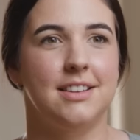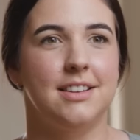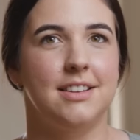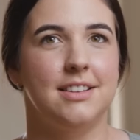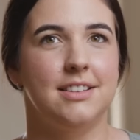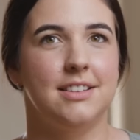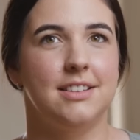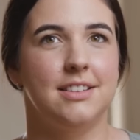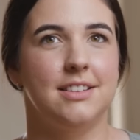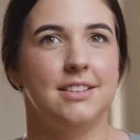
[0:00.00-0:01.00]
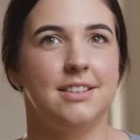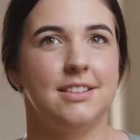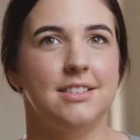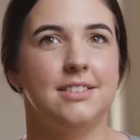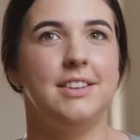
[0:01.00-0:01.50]
with them?
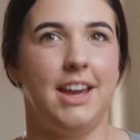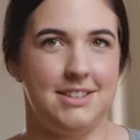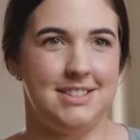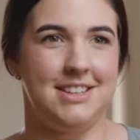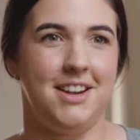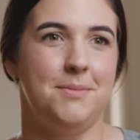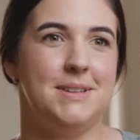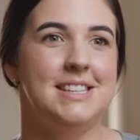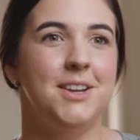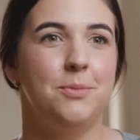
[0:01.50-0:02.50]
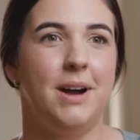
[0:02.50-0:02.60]
Yes, I'm a single